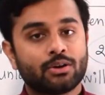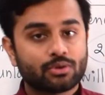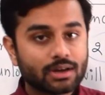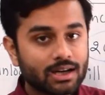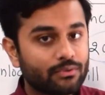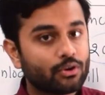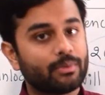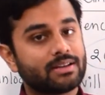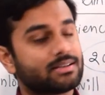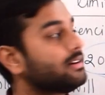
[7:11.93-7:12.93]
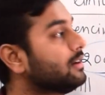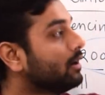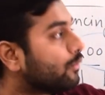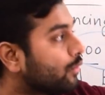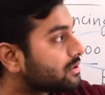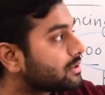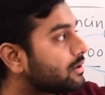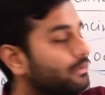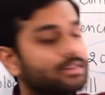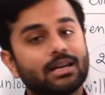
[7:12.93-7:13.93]
Total deformation was
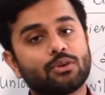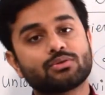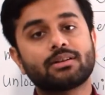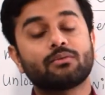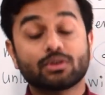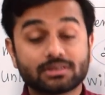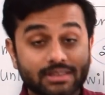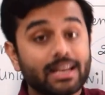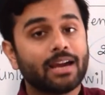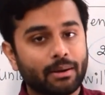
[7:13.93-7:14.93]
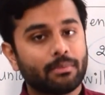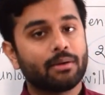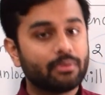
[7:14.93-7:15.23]
3 mm